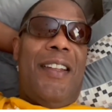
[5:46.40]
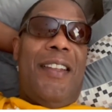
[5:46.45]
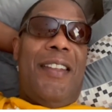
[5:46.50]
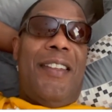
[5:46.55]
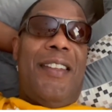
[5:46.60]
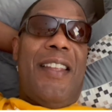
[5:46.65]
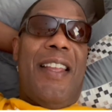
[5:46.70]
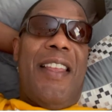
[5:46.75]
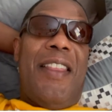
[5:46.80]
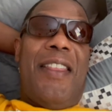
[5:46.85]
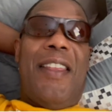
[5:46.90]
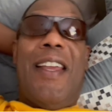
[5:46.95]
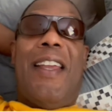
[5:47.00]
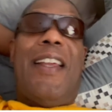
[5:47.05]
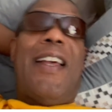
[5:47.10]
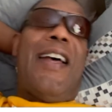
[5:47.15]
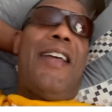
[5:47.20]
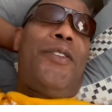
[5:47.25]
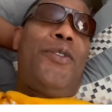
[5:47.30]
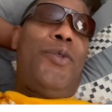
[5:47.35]
They
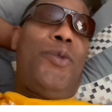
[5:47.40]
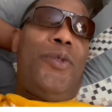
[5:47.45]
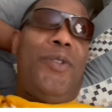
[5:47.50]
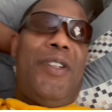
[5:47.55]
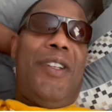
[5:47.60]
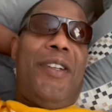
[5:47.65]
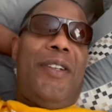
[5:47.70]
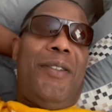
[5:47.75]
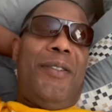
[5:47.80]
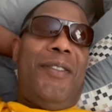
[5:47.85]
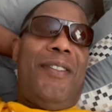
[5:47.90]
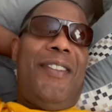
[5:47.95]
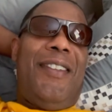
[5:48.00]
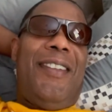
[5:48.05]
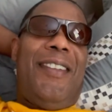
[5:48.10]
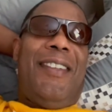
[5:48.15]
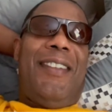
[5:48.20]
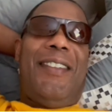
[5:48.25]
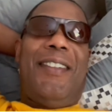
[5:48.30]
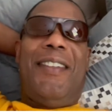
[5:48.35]
think I don't know.
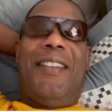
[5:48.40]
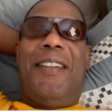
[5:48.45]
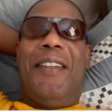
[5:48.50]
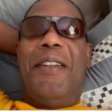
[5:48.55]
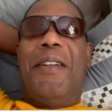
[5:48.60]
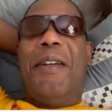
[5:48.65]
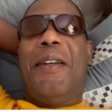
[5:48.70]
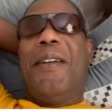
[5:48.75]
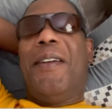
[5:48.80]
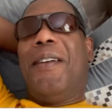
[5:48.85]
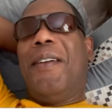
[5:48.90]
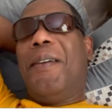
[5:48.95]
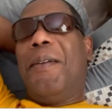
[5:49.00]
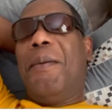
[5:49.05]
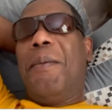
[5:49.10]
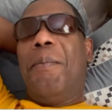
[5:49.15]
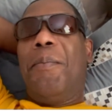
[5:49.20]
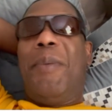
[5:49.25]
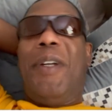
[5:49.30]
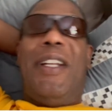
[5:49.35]

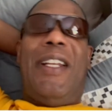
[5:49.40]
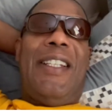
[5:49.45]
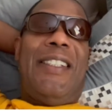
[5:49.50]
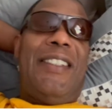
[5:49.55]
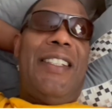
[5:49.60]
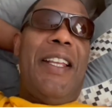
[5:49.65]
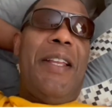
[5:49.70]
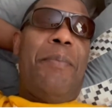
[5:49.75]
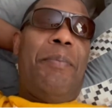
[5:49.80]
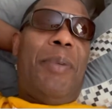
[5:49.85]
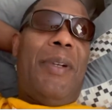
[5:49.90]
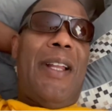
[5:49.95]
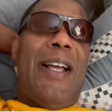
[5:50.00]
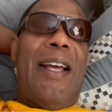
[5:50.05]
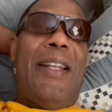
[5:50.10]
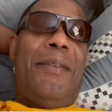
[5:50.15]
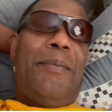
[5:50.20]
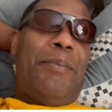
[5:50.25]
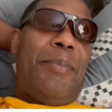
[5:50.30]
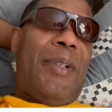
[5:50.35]
But as they
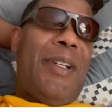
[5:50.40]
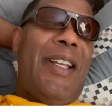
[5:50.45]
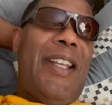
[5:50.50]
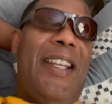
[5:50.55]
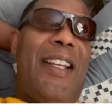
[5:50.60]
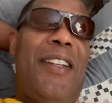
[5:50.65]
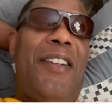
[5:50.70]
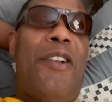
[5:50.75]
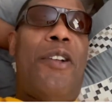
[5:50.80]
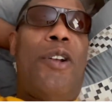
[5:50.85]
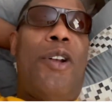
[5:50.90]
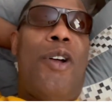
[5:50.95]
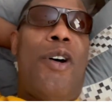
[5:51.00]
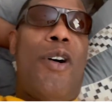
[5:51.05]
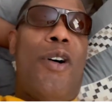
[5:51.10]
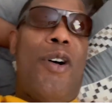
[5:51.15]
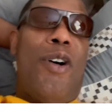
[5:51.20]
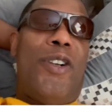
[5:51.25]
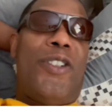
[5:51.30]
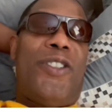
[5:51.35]
plot and plan,
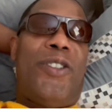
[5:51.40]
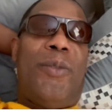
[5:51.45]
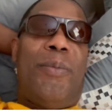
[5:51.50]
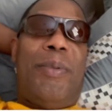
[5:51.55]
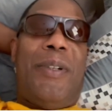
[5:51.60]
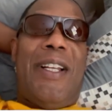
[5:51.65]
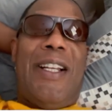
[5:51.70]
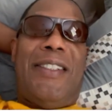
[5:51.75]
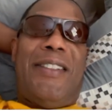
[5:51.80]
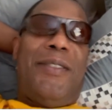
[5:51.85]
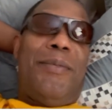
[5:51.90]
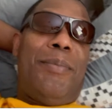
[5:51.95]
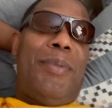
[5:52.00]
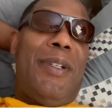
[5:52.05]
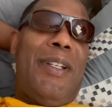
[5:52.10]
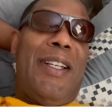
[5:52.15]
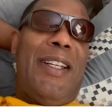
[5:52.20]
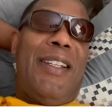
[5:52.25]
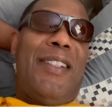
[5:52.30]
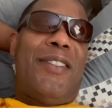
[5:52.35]
Allah also plots and
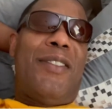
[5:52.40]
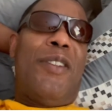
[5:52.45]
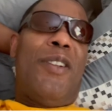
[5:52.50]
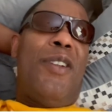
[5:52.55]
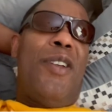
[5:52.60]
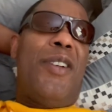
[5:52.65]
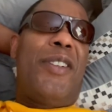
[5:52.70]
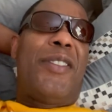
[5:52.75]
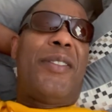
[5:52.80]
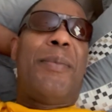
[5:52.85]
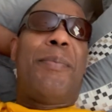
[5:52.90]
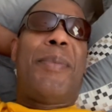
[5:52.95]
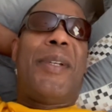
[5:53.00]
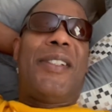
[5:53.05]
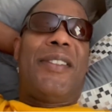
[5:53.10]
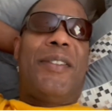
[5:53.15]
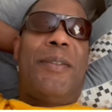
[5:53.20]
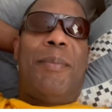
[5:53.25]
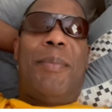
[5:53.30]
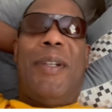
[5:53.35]
plans. Allah's the
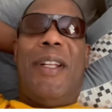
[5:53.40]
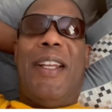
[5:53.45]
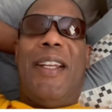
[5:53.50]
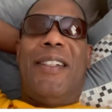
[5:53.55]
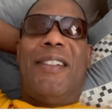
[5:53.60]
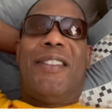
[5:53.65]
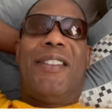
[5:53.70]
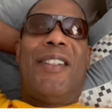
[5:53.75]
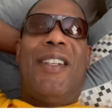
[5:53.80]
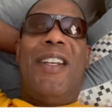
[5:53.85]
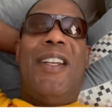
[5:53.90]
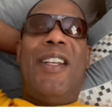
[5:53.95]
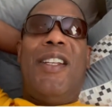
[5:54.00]
best of plans.